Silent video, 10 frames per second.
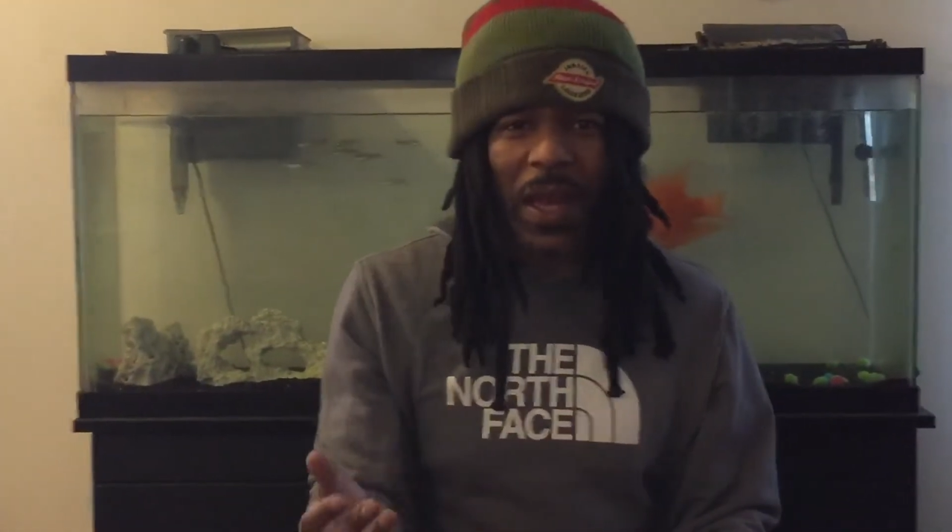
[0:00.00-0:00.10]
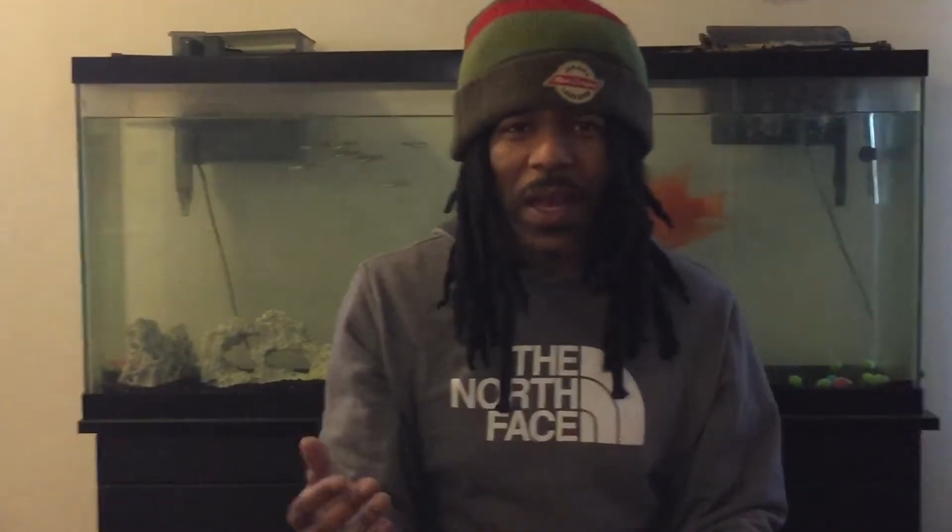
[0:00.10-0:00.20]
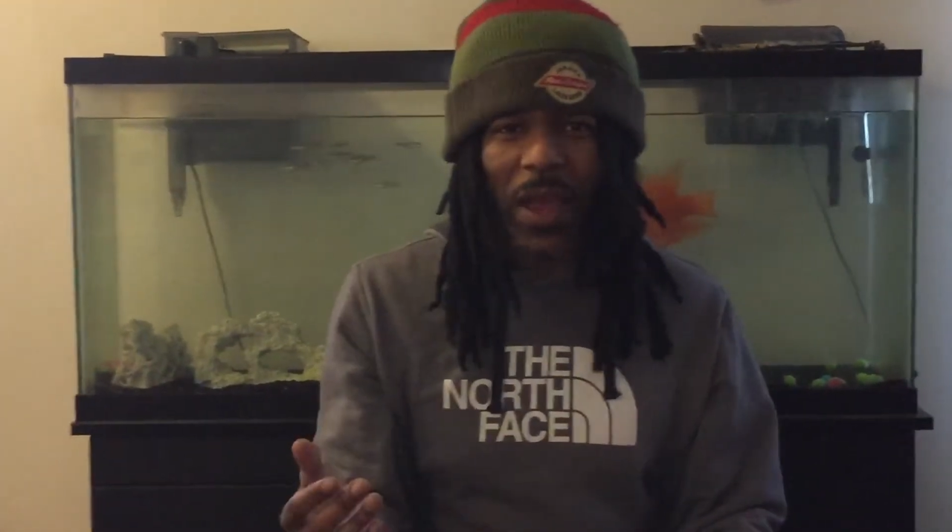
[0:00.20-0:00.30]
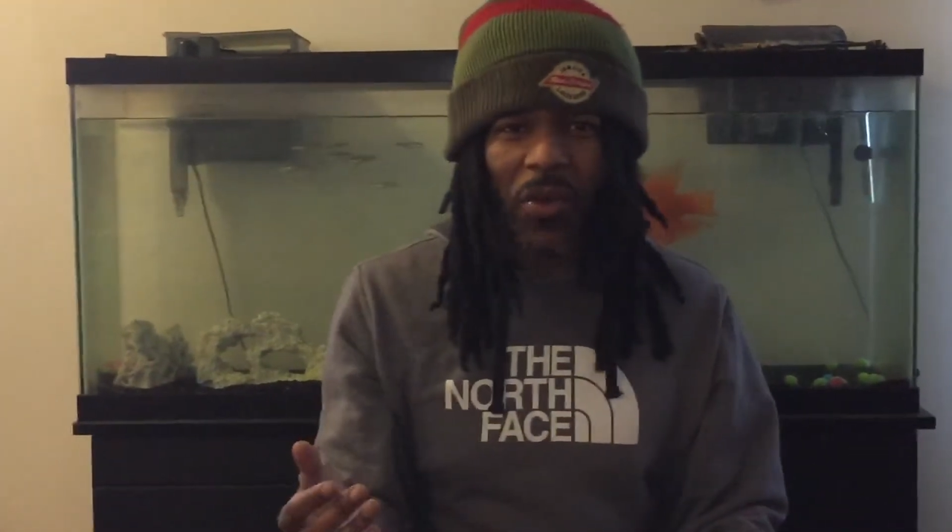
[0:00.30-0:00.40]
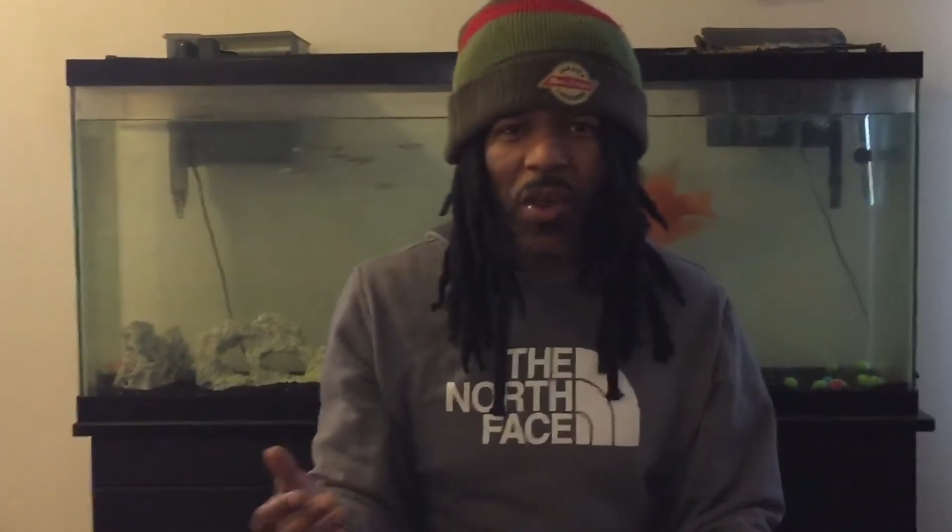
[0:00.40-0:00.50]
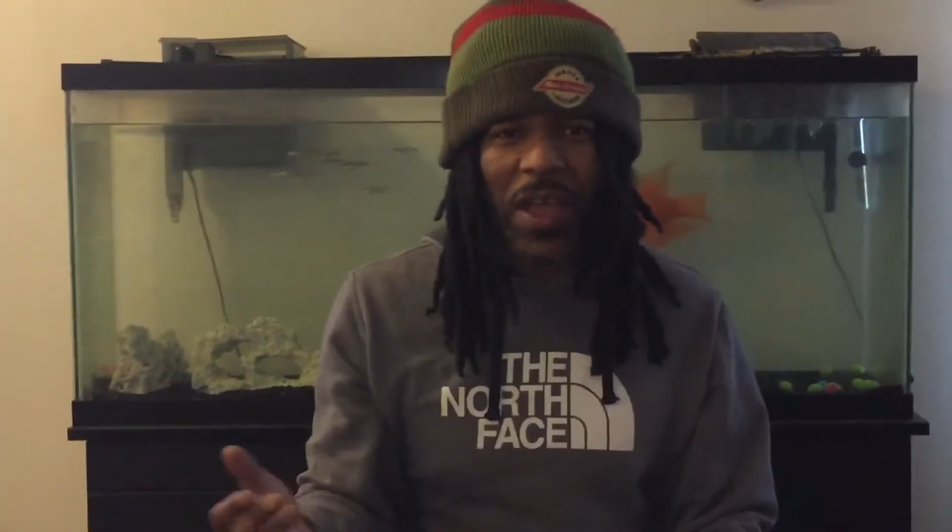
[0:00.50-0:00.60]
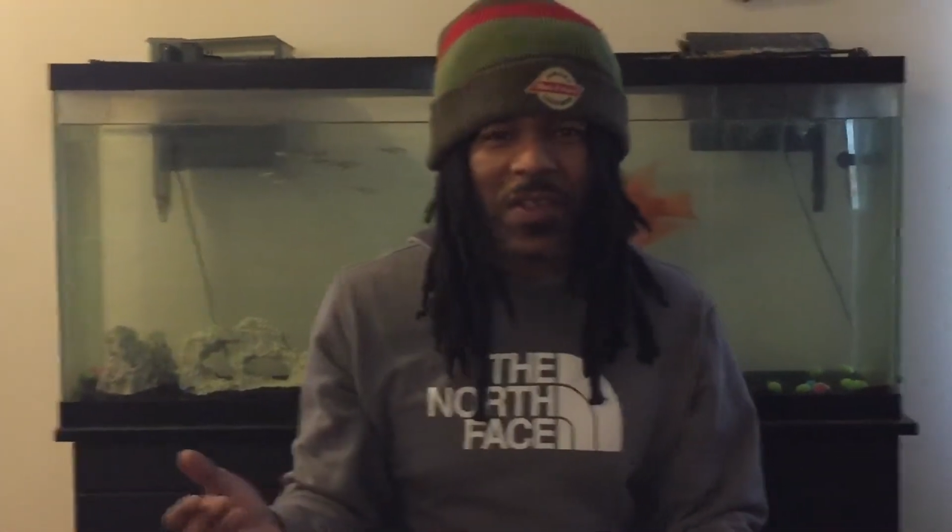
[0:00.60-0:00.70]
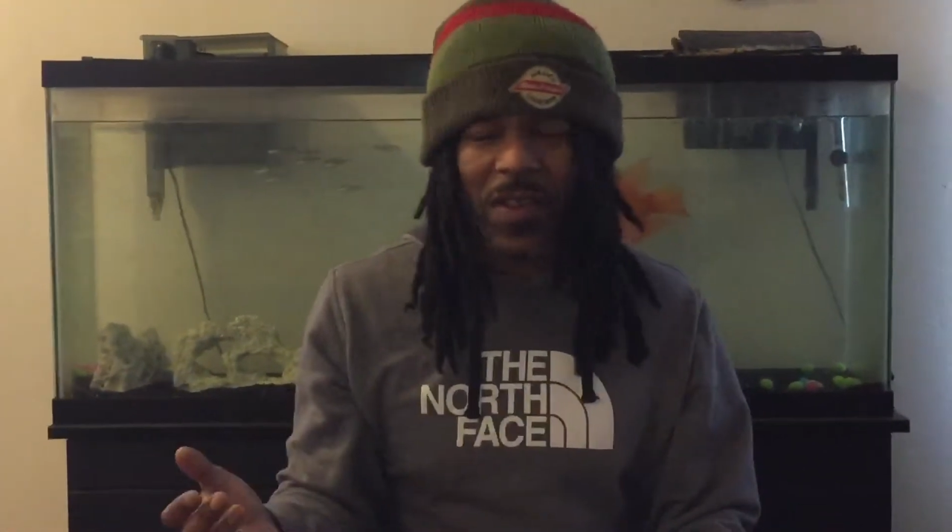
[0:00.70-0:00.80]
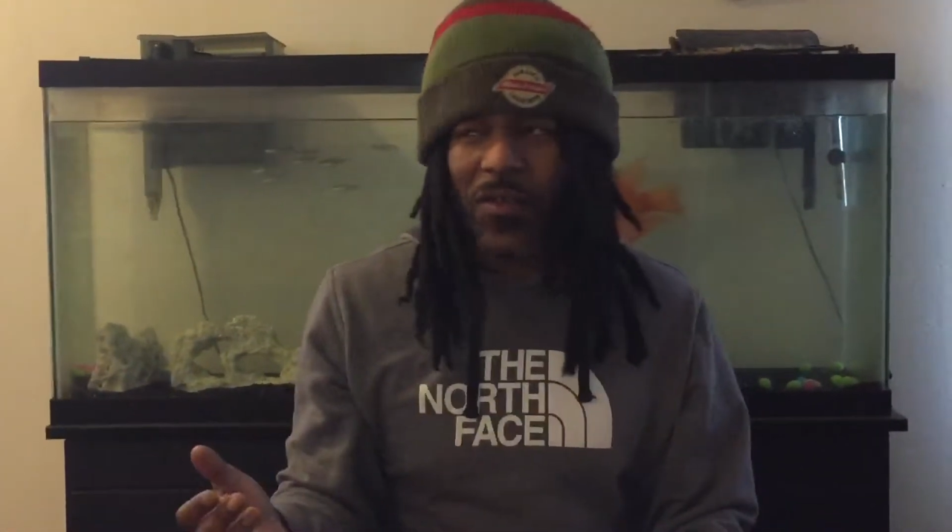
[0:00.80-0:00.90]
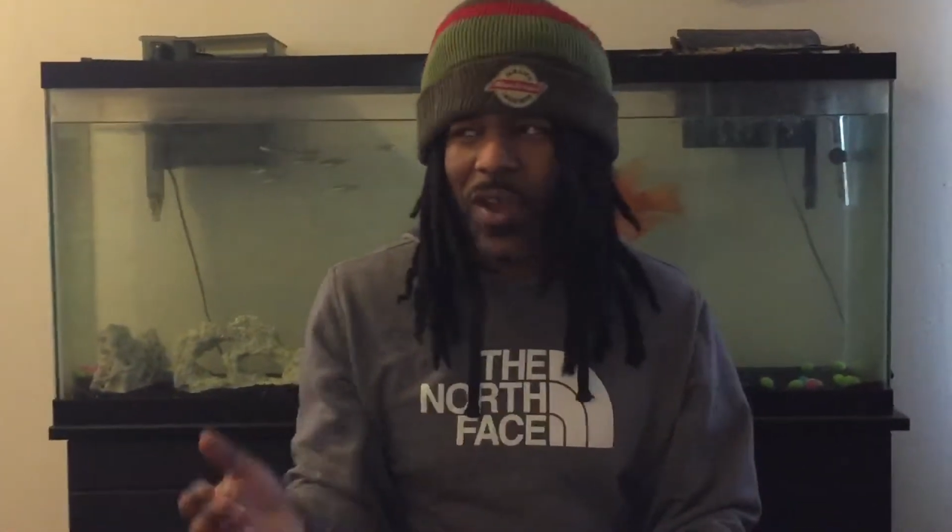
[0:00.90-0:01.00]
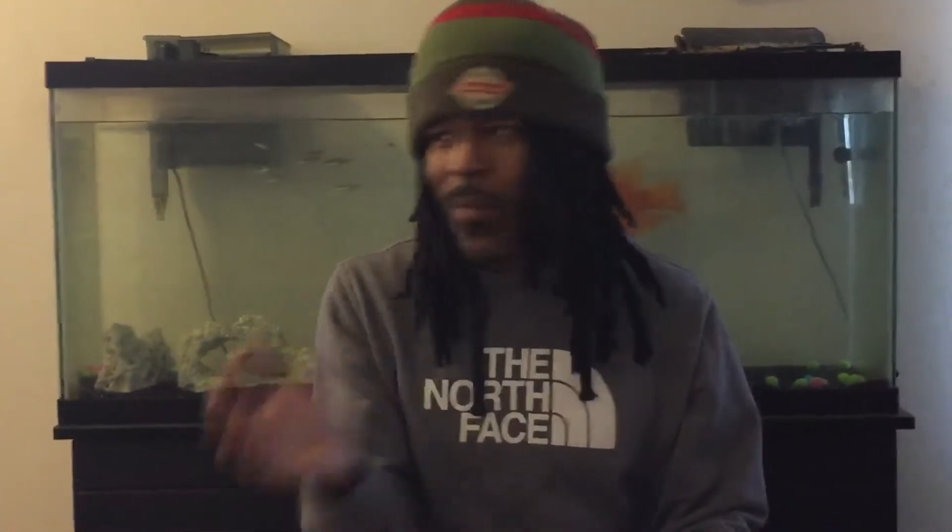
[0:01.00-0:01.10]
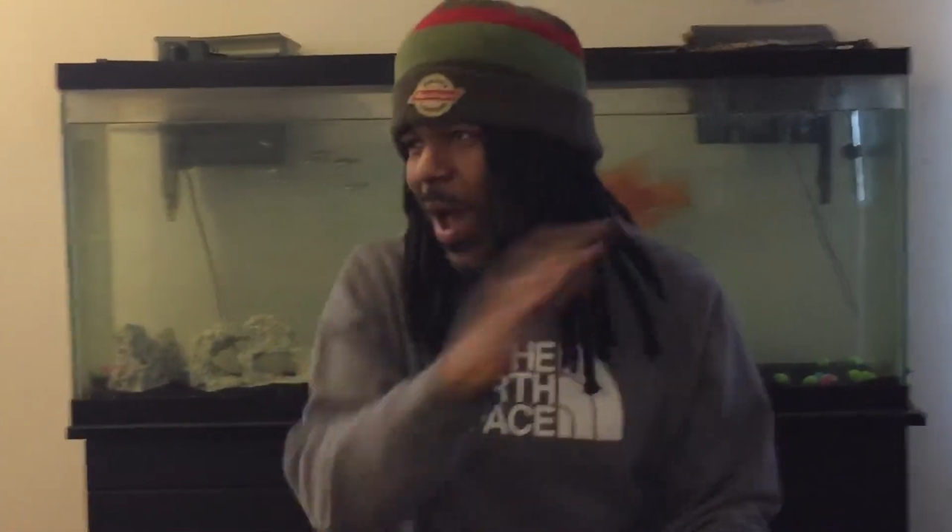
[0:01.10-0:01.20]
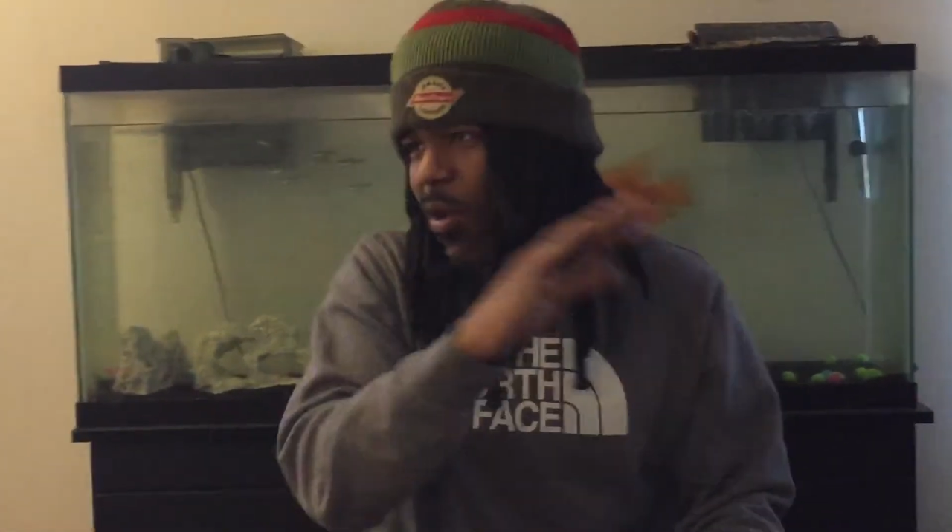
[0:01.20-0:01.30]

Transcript: internet or Instagram,